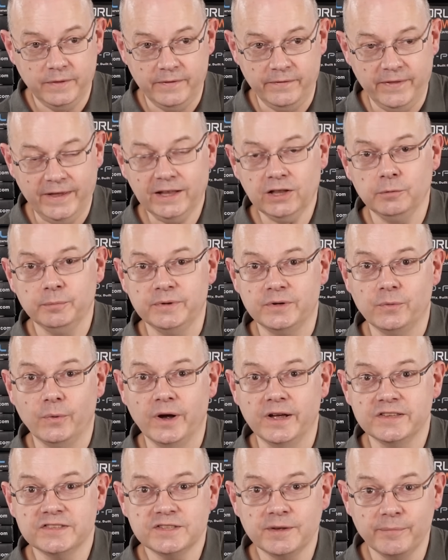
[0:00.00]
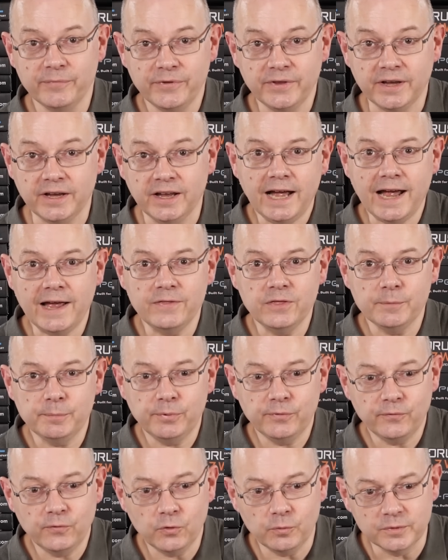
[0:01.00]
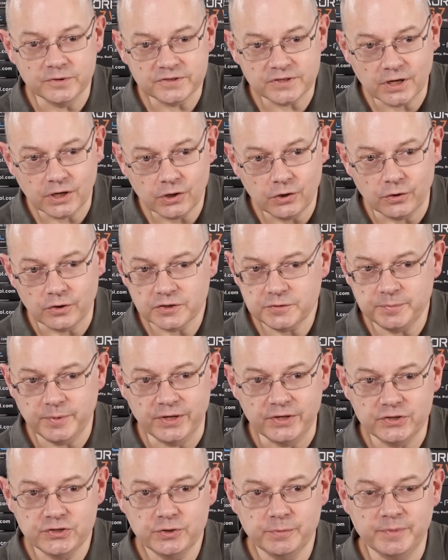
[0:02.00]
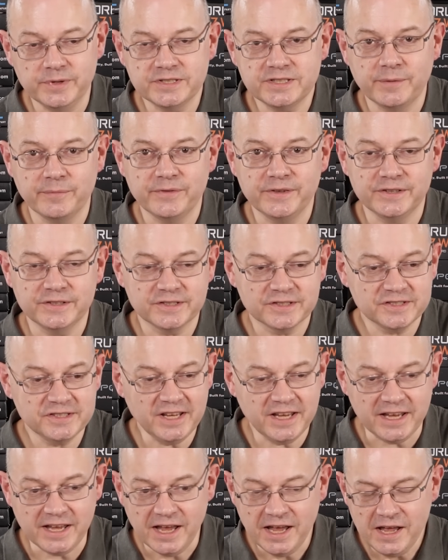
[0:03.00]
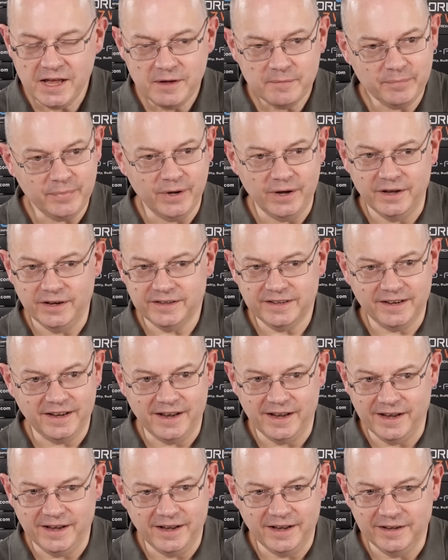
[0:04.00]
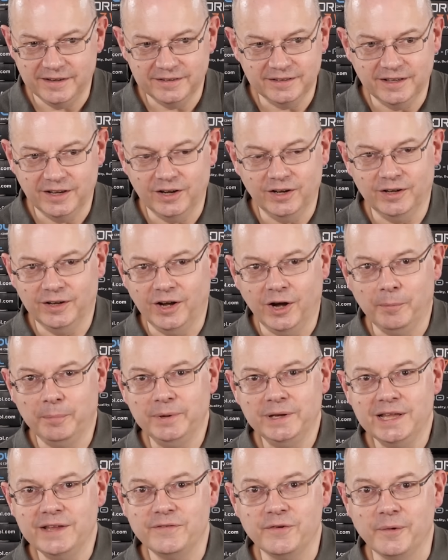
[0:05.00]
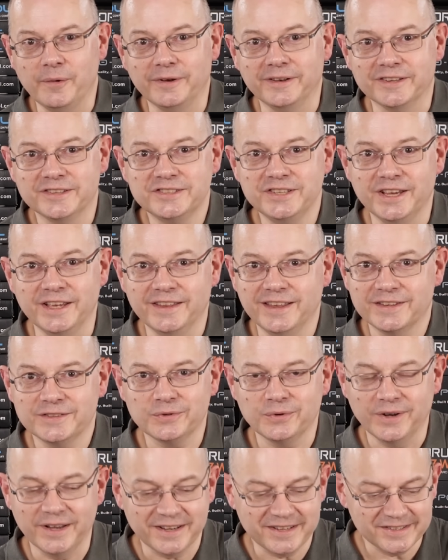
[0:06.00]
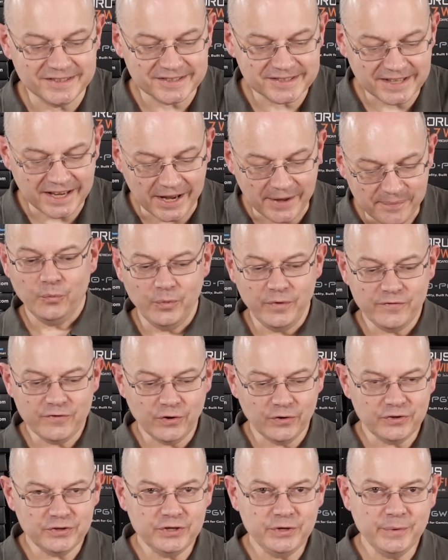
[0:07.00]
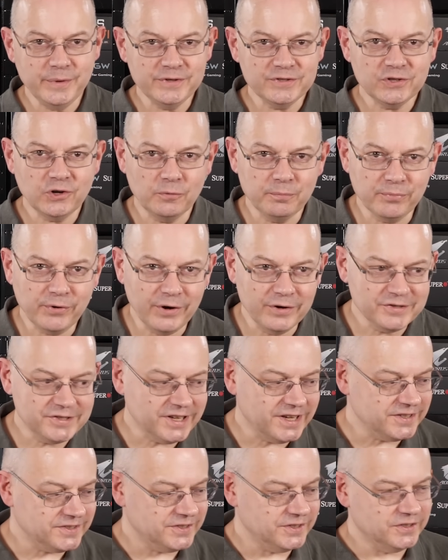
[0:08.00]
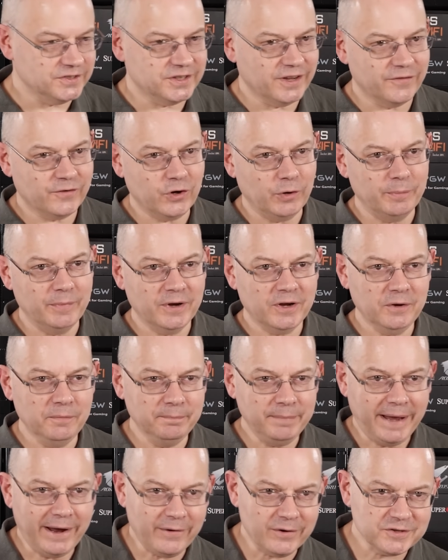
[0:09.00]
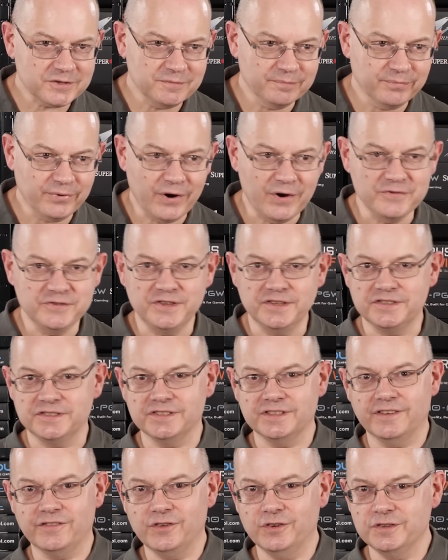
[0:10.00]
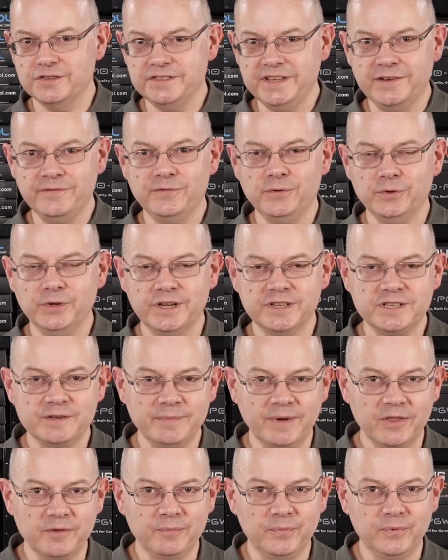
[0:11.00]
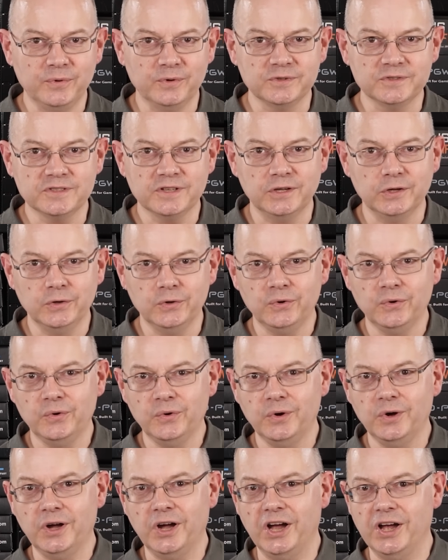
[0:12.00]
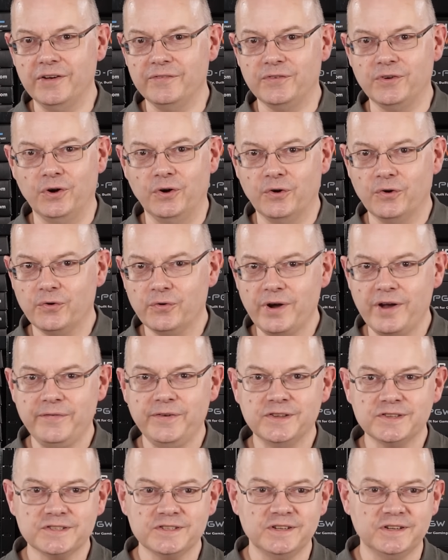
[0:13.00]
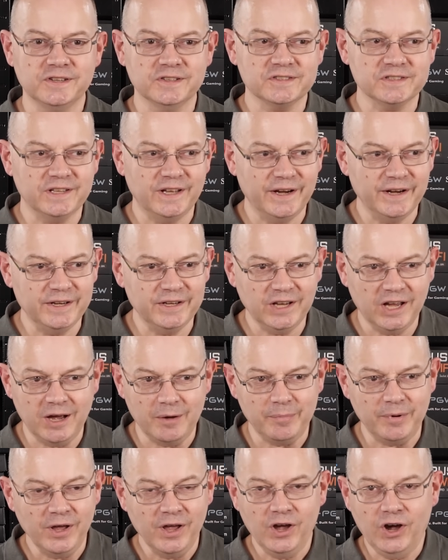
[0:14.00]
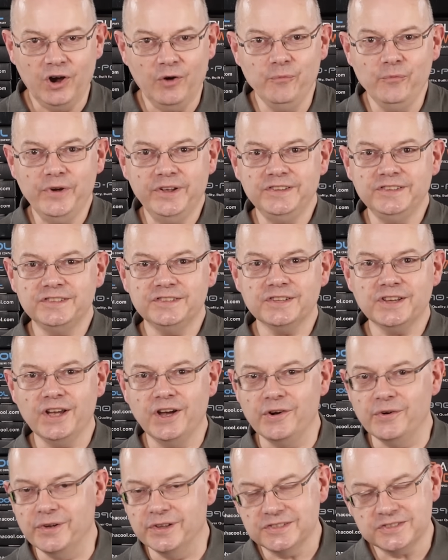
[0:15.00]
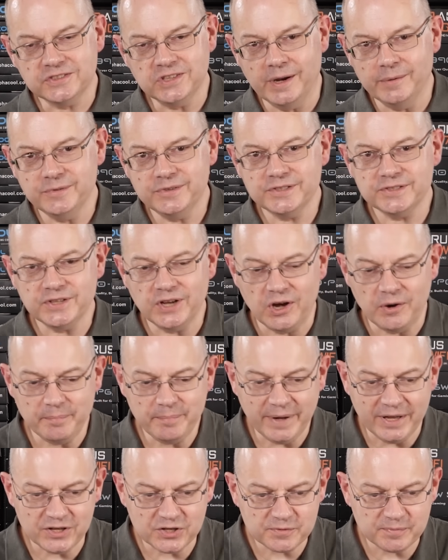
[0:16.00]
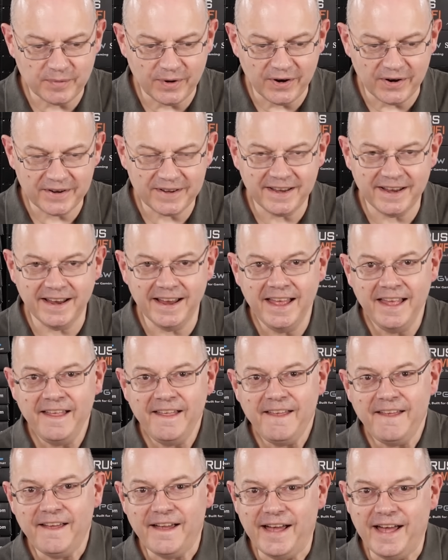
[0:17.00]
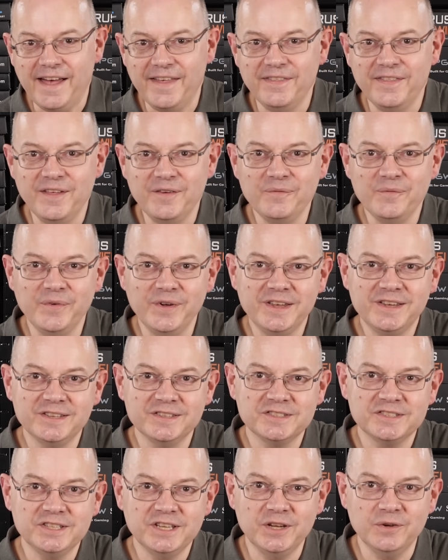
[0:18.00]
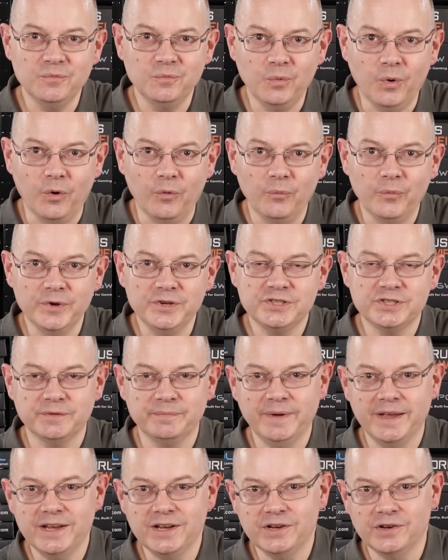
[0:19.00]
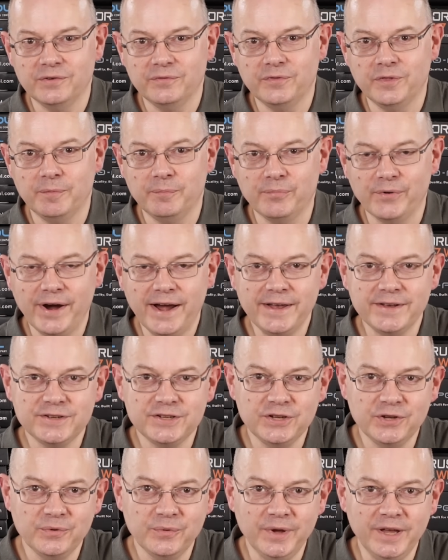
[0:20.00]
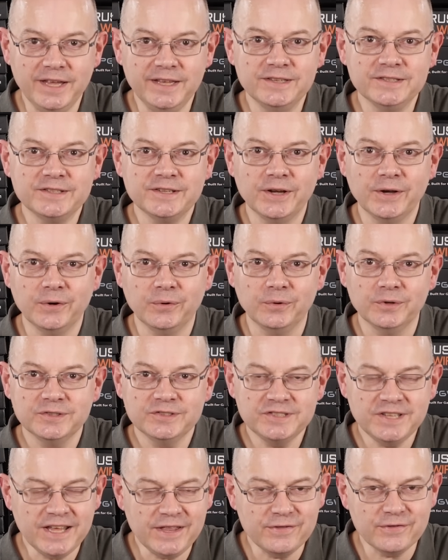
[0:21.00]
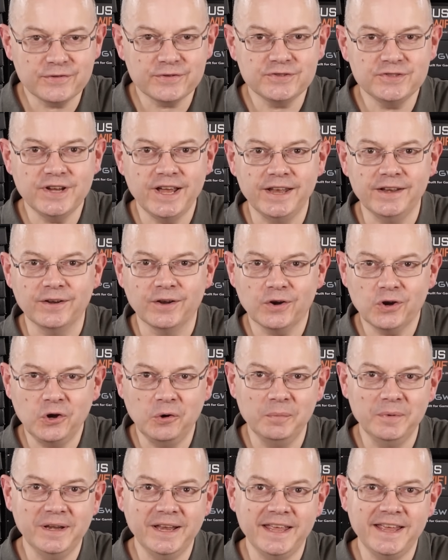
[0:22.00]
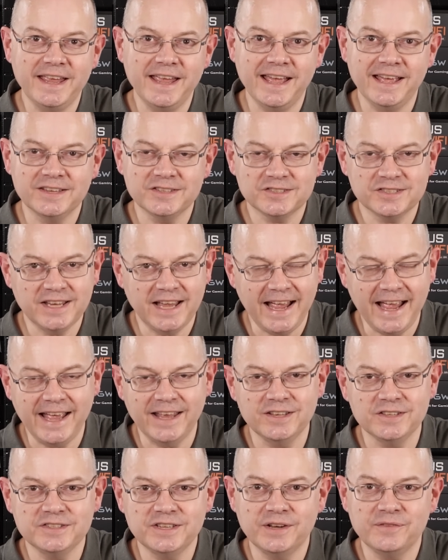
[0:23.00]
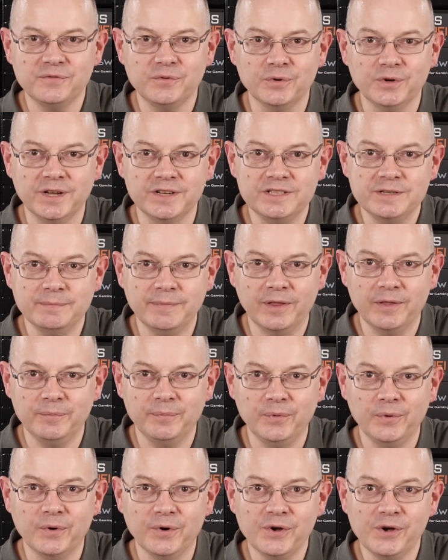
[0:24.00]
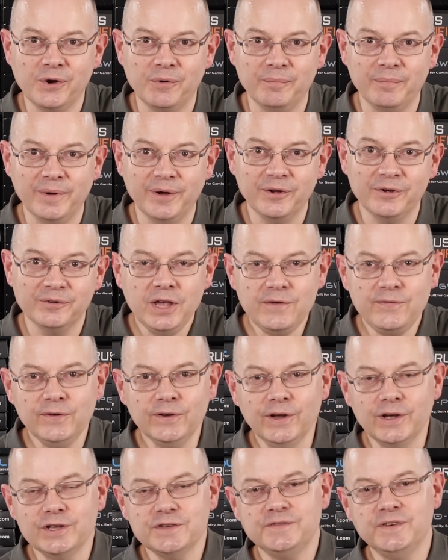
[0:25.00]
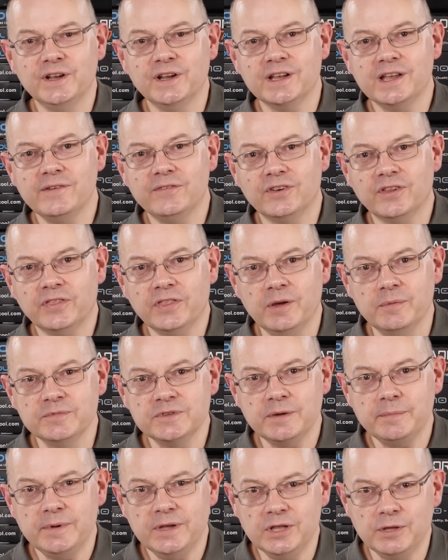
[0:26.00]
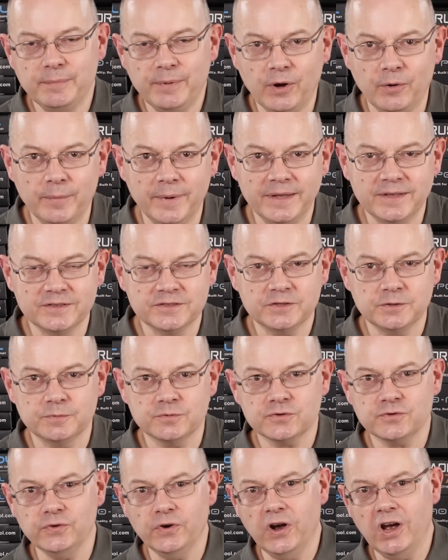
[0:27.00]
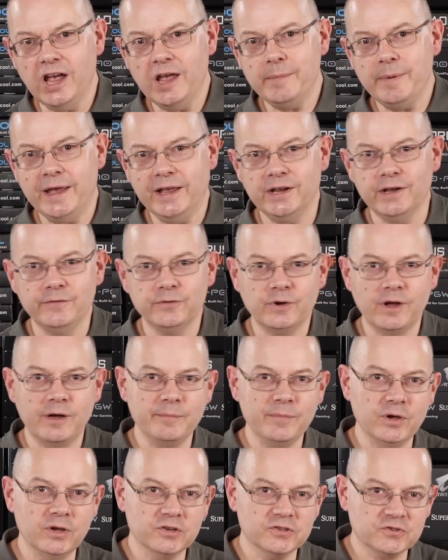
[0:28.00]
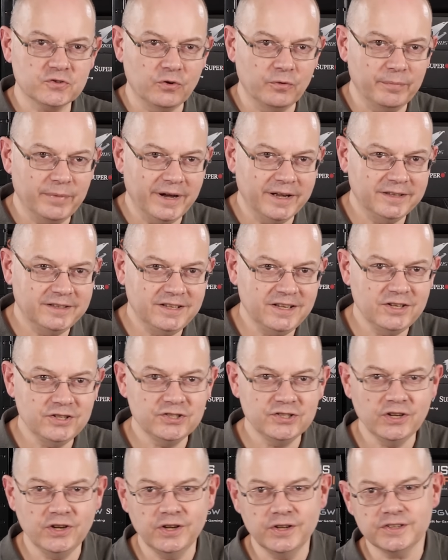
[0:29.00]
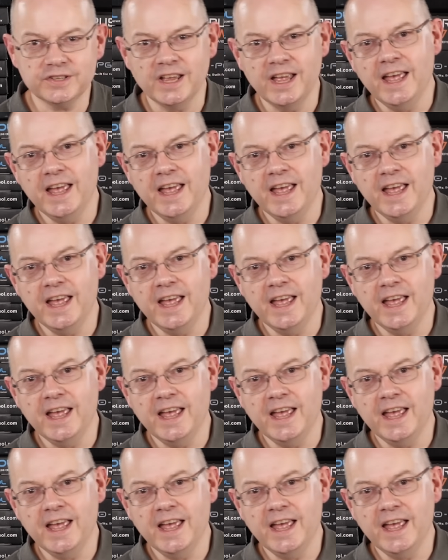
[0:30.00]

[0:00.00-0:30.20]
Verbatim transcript: that'll be quite something. And the performance and clock speed should be something to see. But I'll believe it when I see it, that's all I can say. We've got the new Intel processors, I've got my comparison processors, I've got Z490 motherboards galore, I've got graphics cards lined up, I'm ready to go. It's time to start benchmarking, and then we can see what we should make of the brand new Intel 10th gen Comet Lake S and Z490 motherboard combo. If you like this video, give it a thumbs up, hit the bell button, subscribe, head over to our merch store and buy a t-shirt,